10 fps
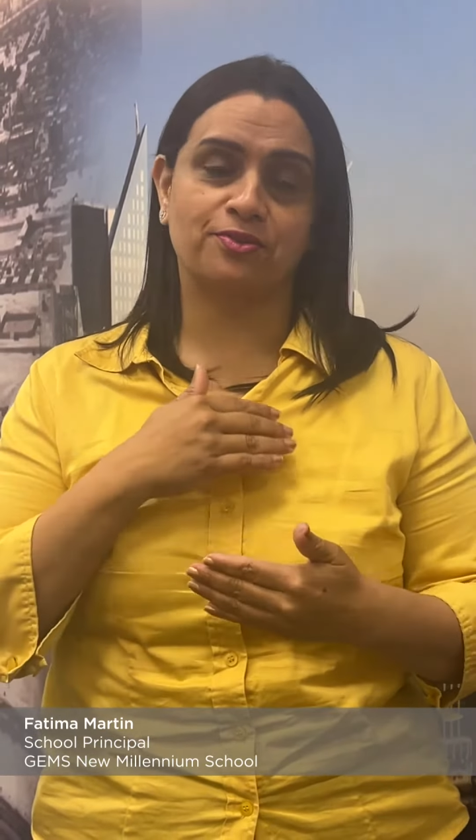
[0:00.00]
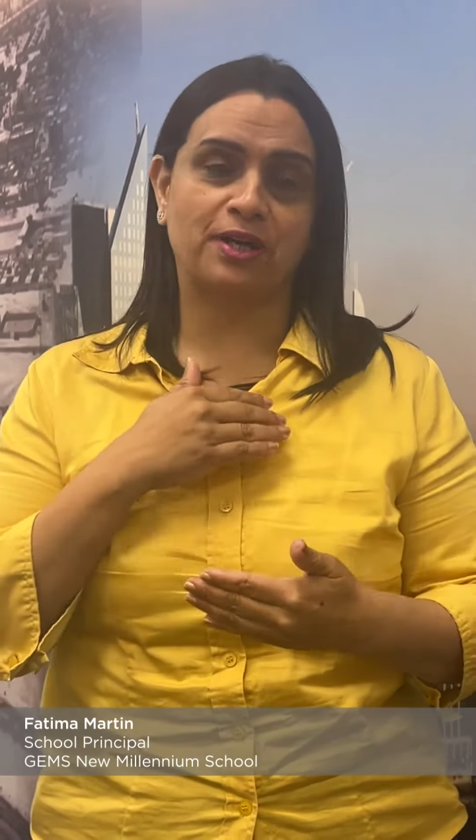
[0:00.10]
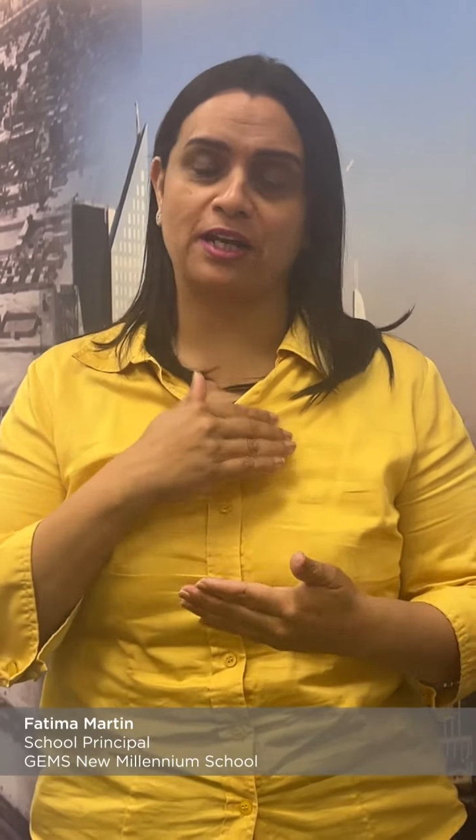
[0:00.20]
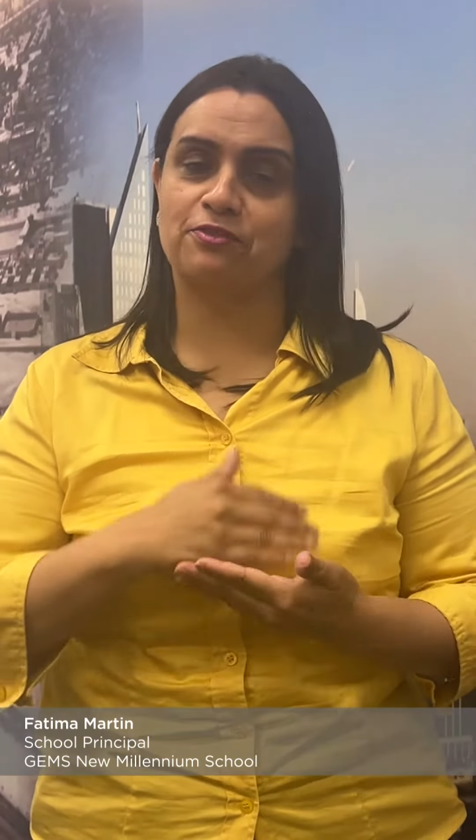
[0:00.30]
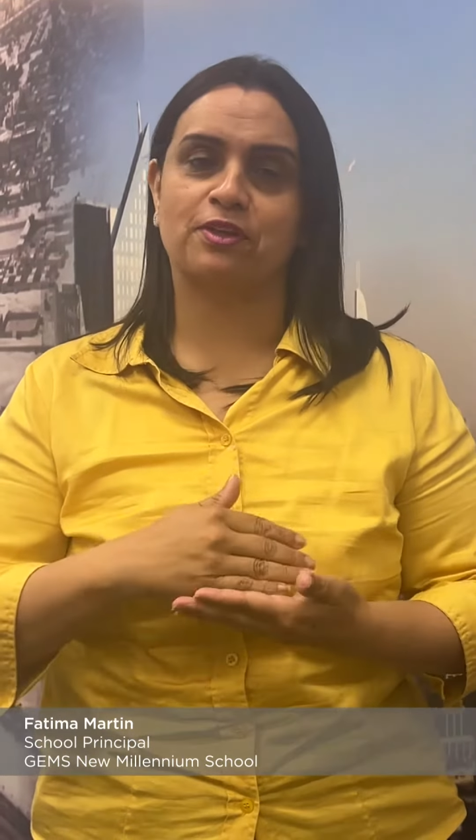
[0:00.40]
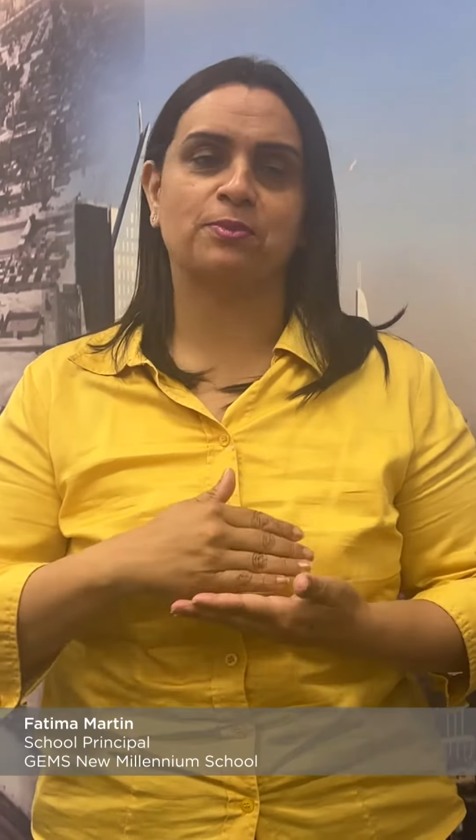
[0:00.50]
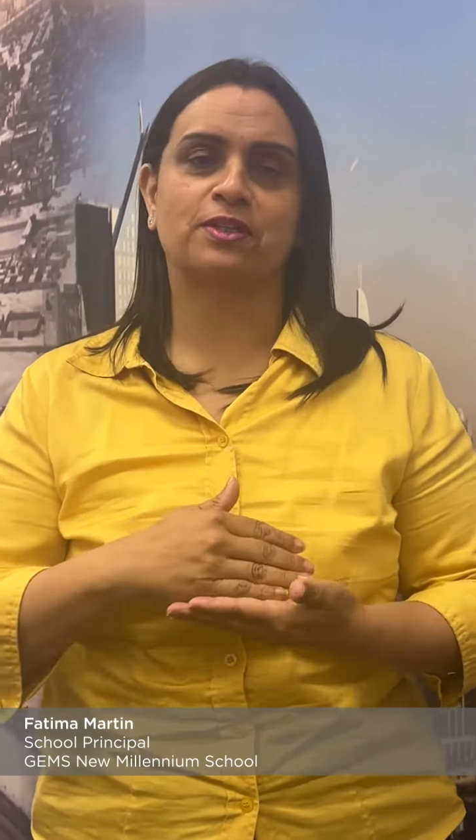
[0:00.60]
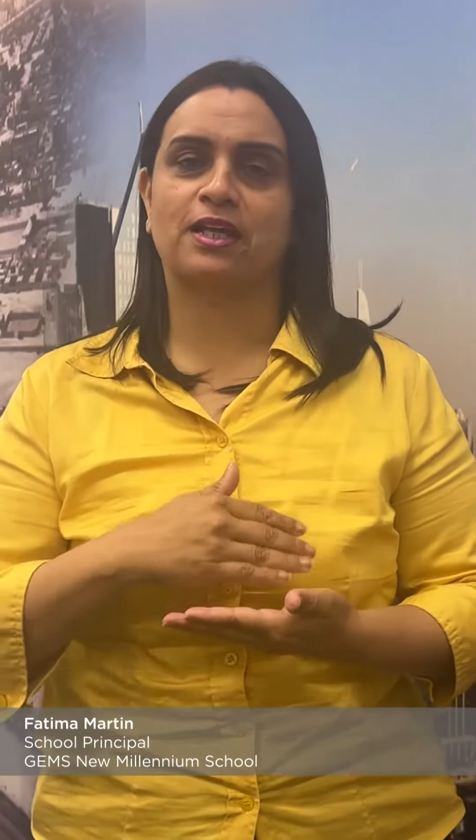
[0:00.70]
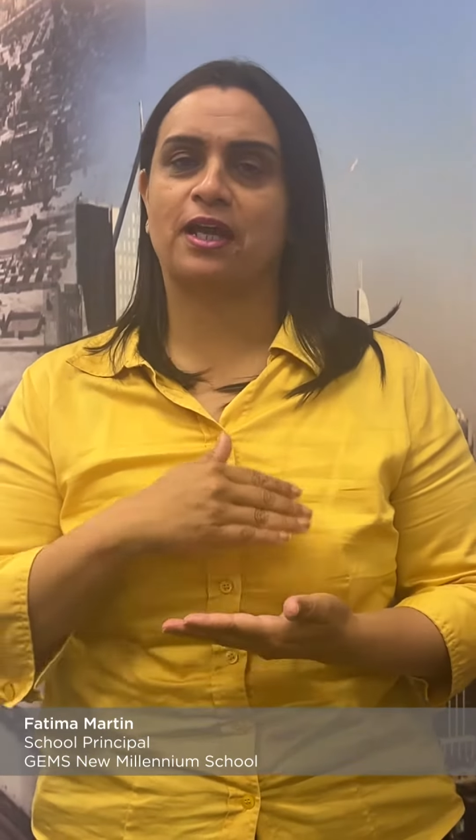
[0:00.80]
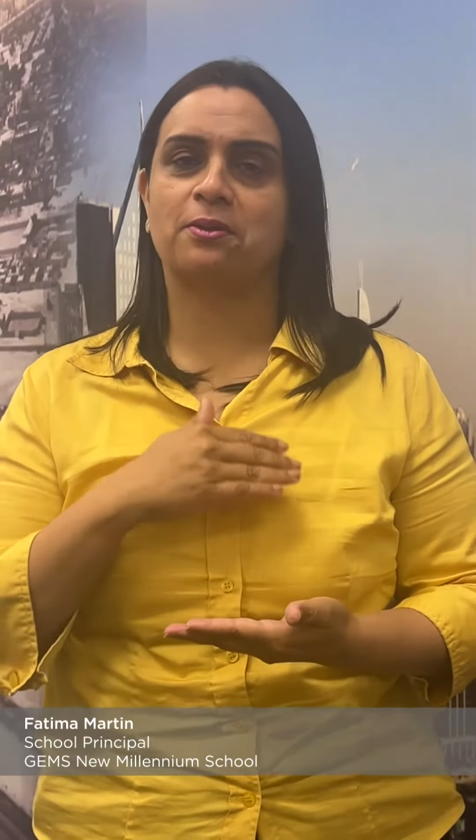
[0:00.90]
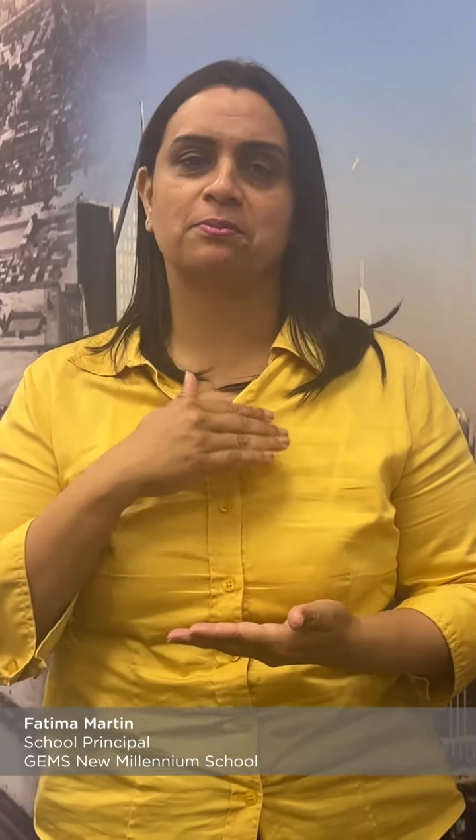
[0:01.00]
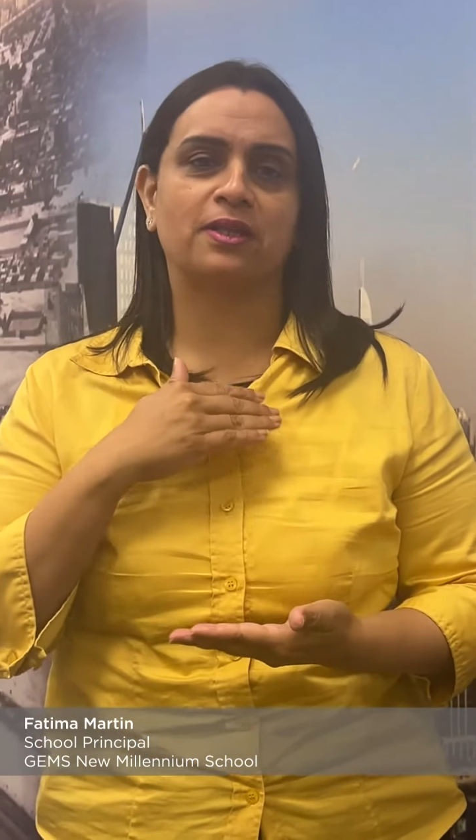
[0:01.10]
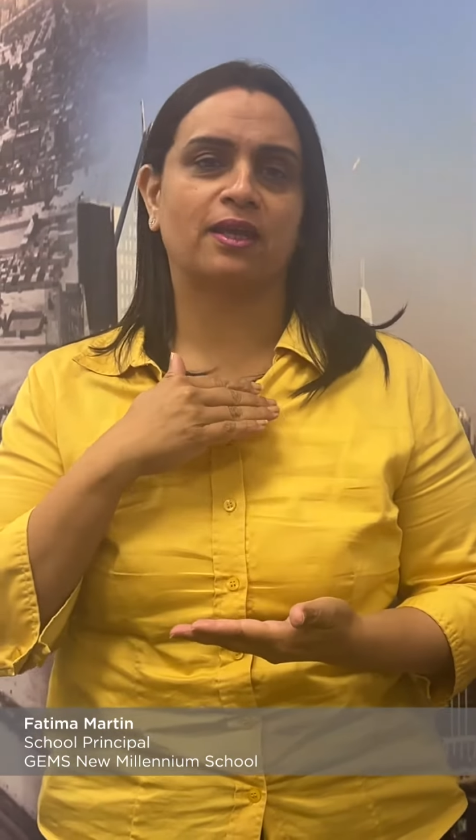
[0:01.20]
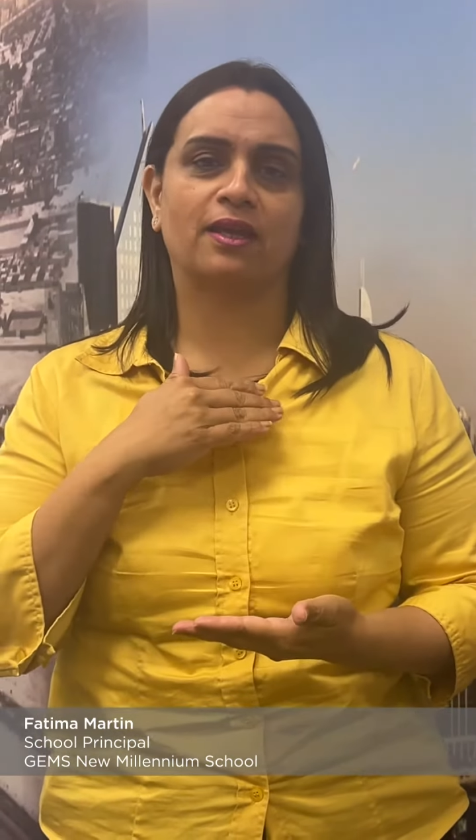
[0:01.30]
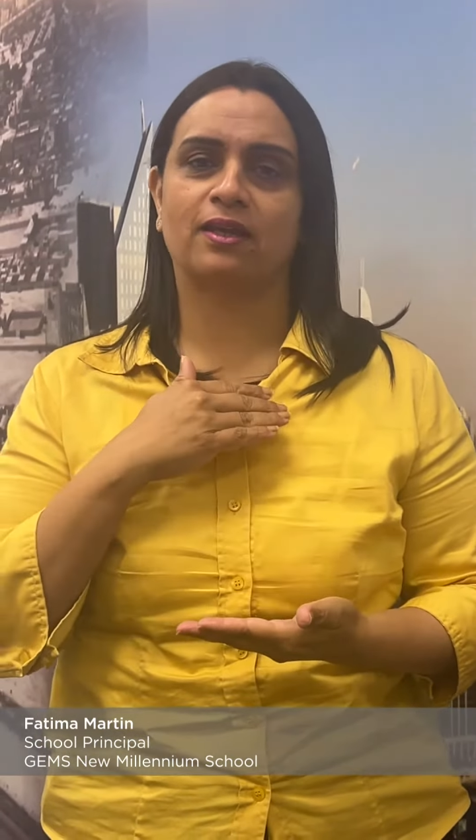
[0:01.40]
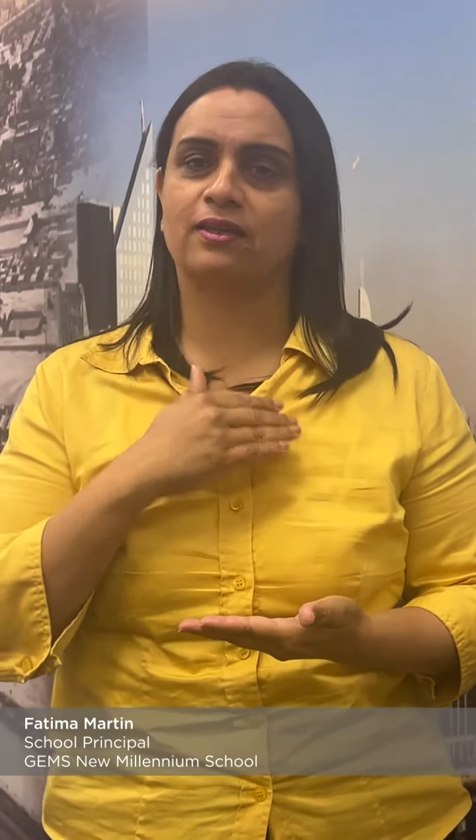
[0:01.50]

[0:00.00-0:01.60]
right from the time they